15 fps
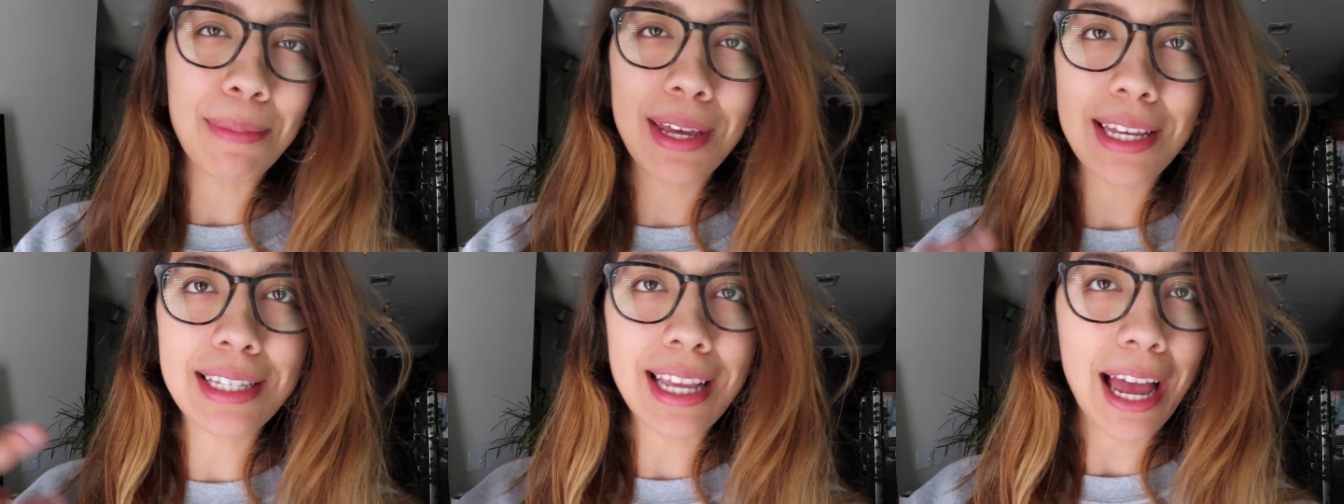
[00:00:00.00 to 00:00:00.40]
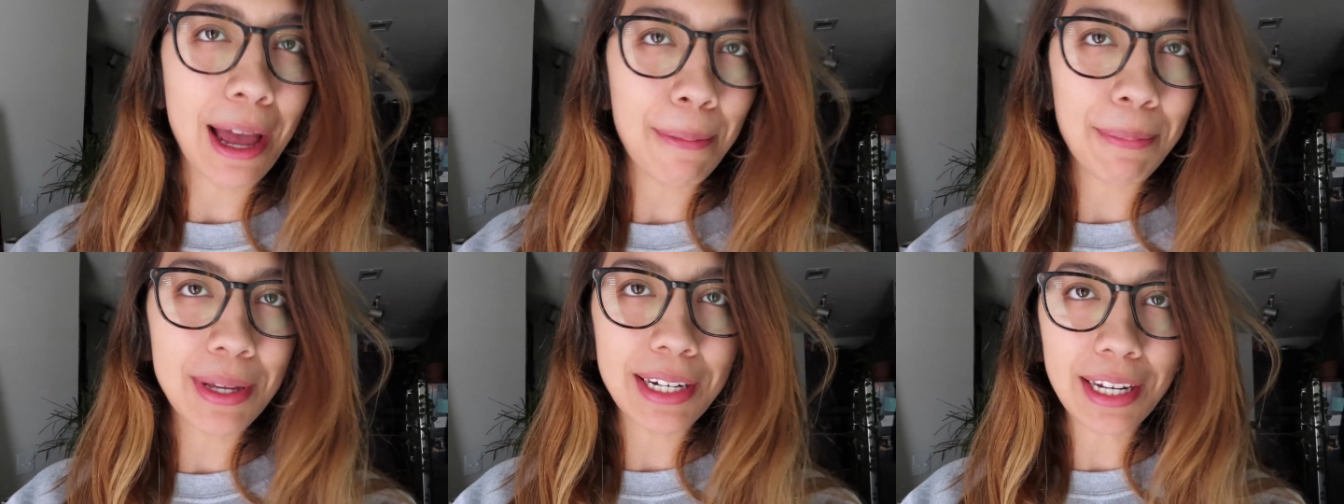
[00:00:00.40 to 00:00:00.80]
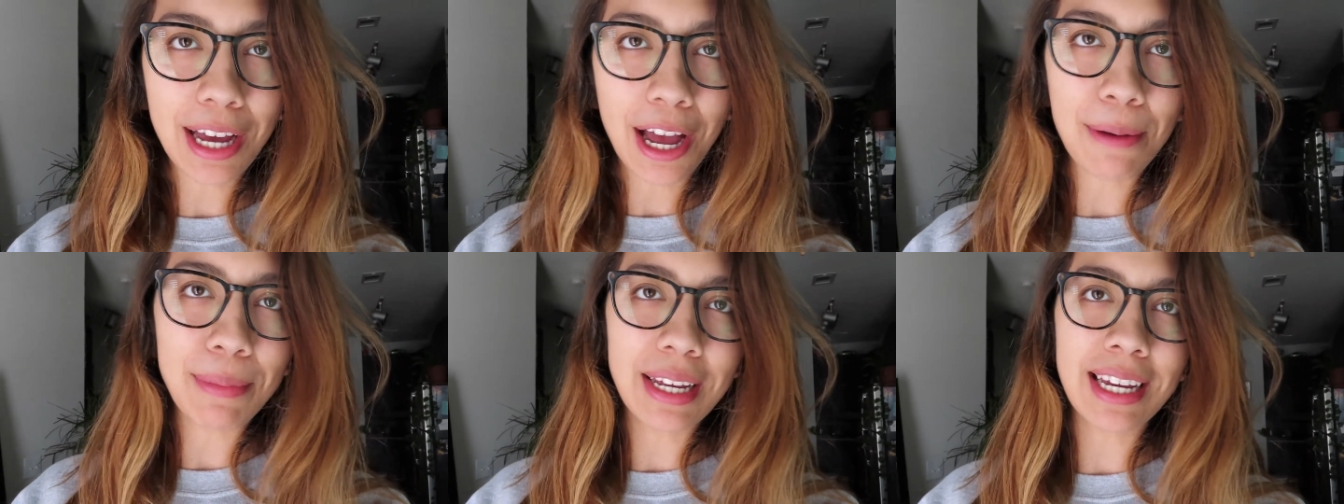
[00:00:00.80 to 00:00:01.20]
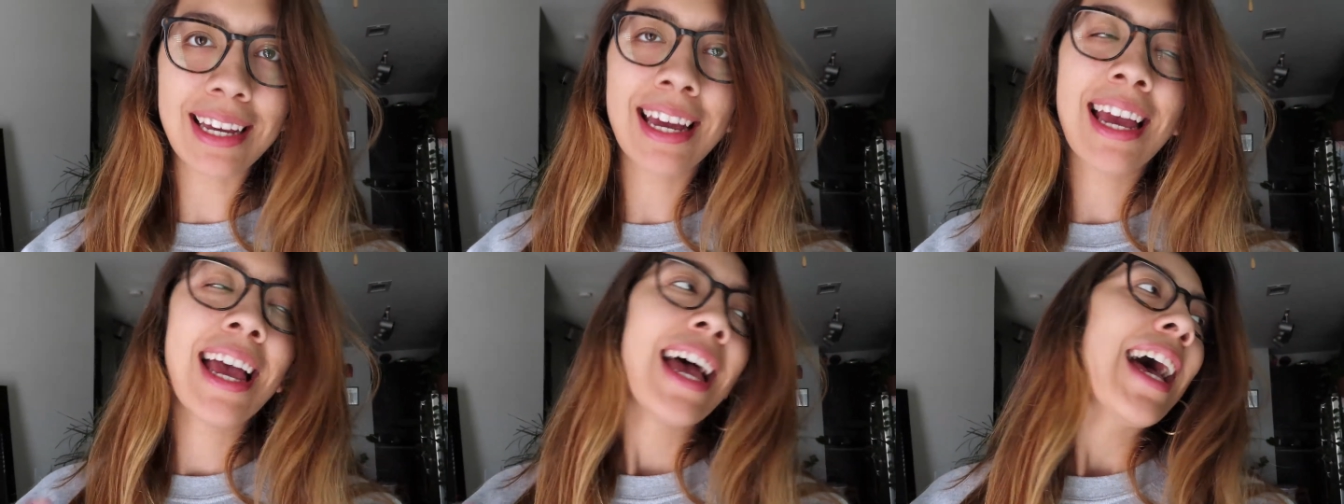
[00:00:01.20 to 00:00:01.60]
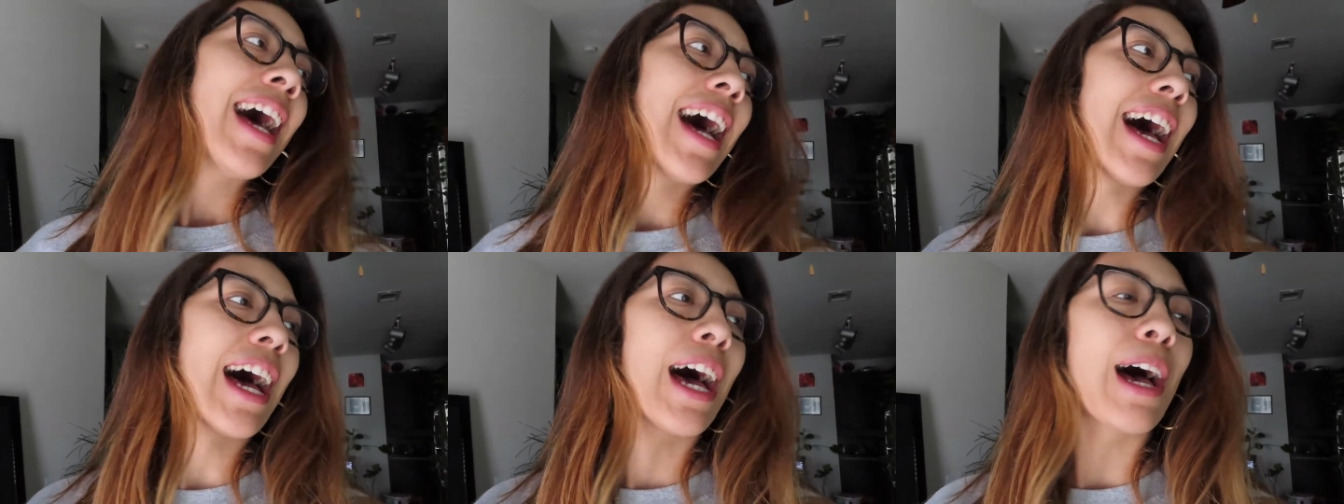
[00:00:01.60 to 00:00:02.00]
is up and coming,
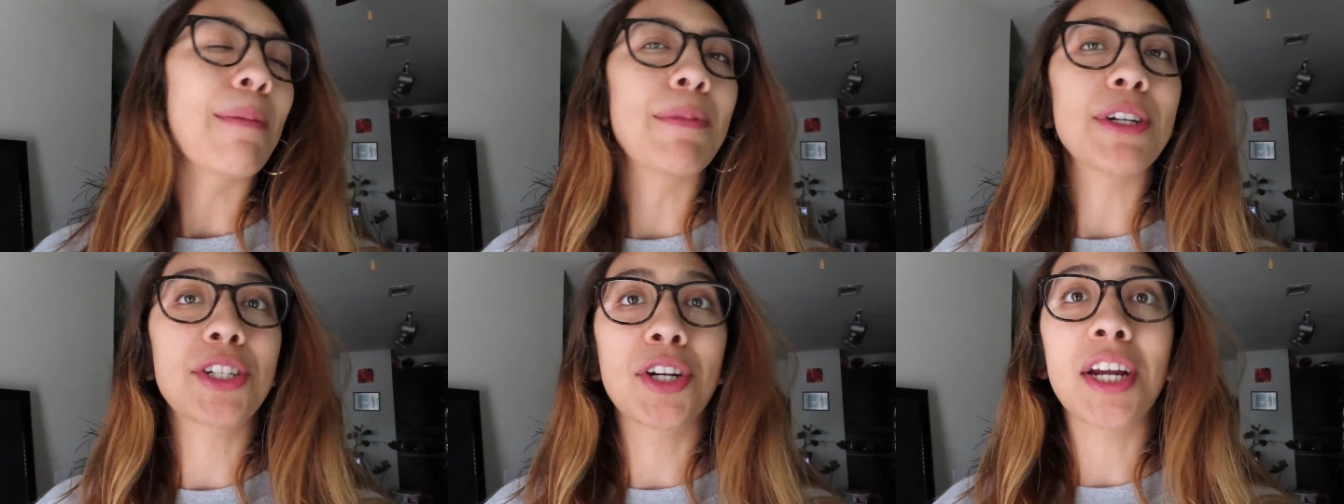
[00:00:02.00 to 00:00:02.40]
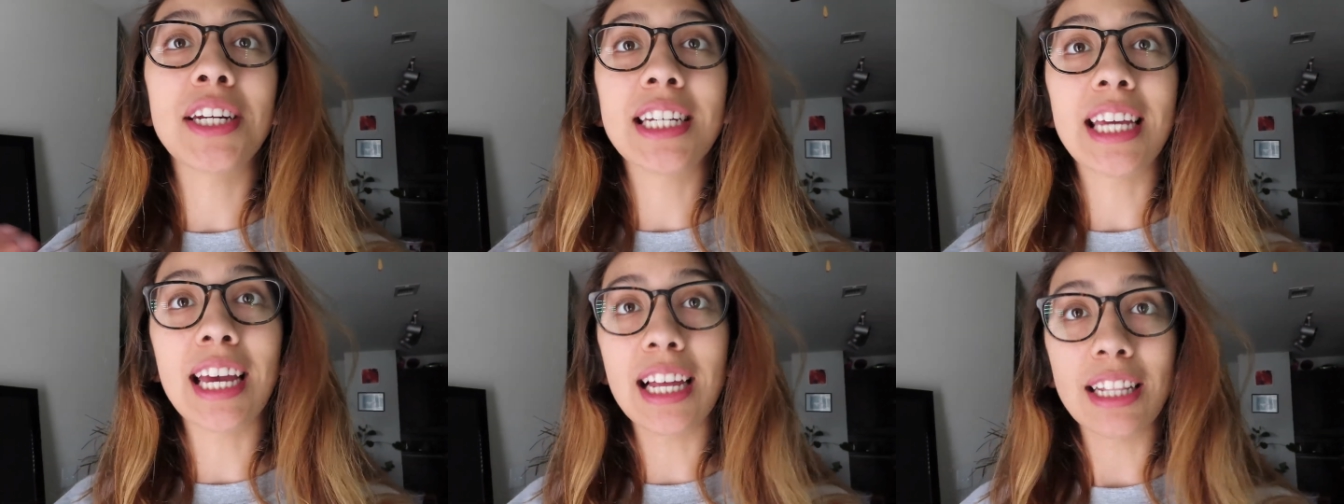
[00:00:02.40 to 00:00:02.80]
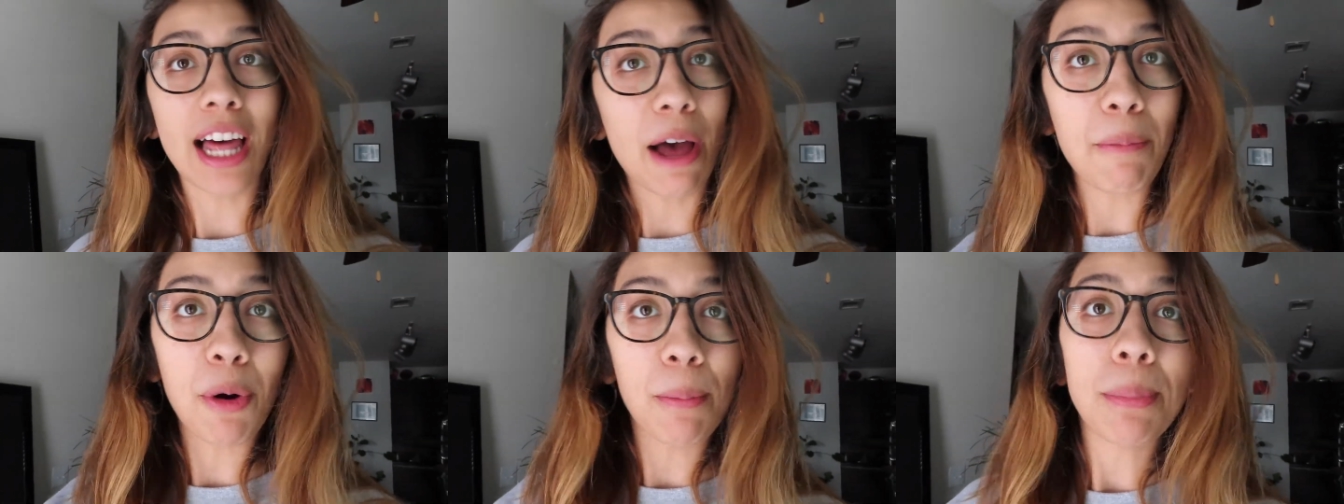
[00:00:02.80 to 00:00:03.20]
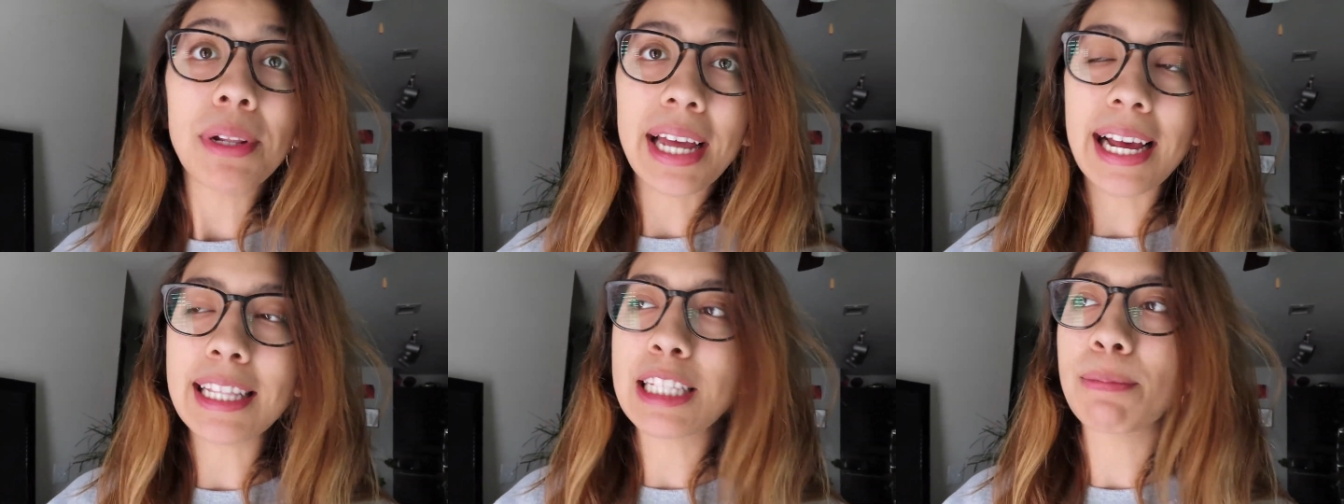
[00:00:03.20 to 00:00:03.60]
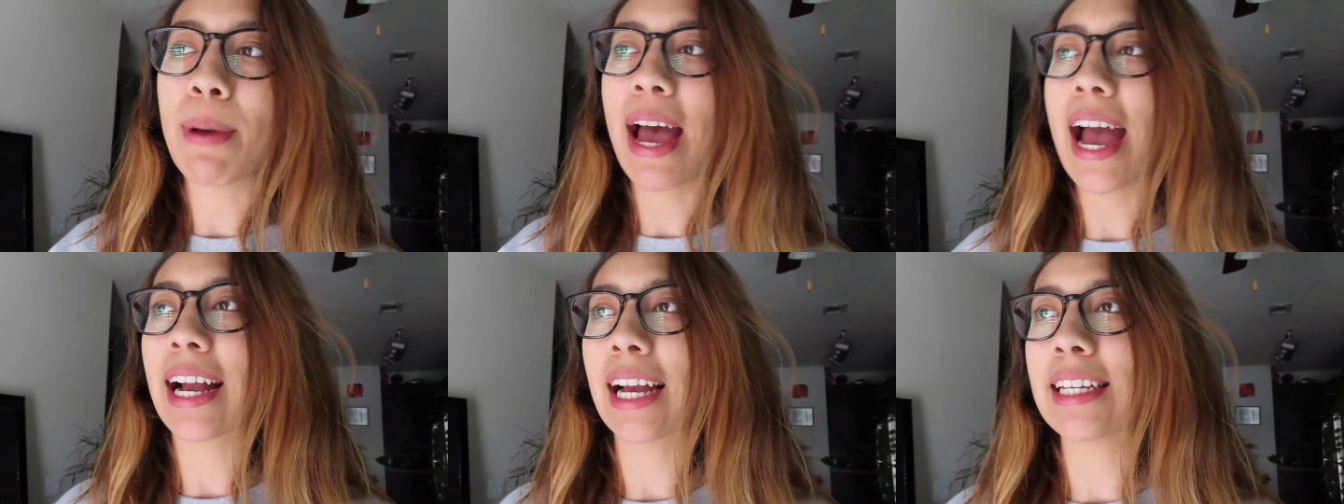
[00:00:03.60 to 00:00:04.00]
they're starting to get a lot more plants
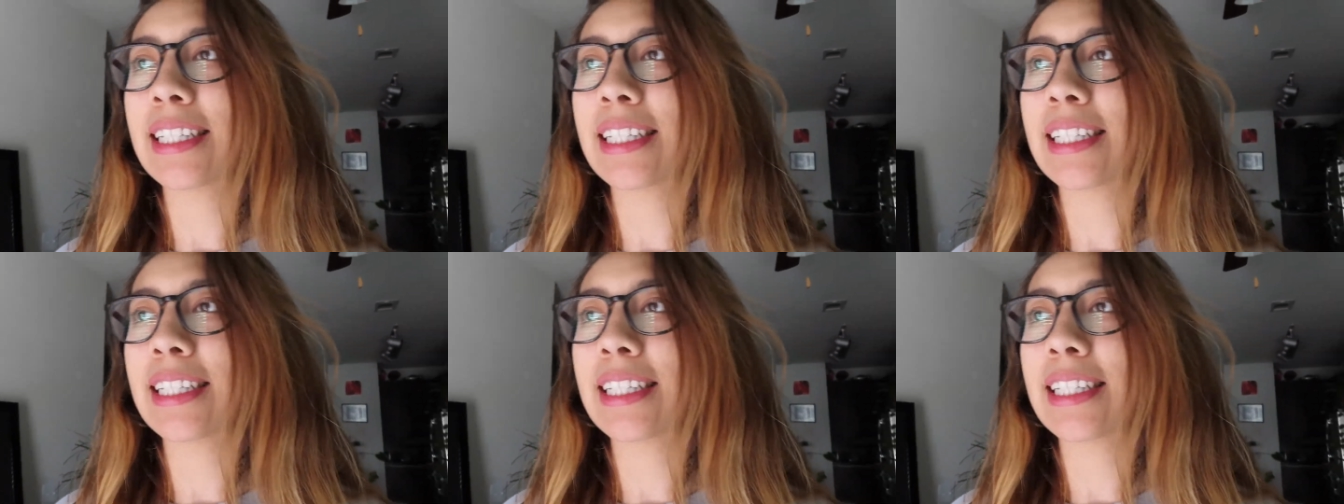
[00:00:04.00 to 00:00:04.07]
back.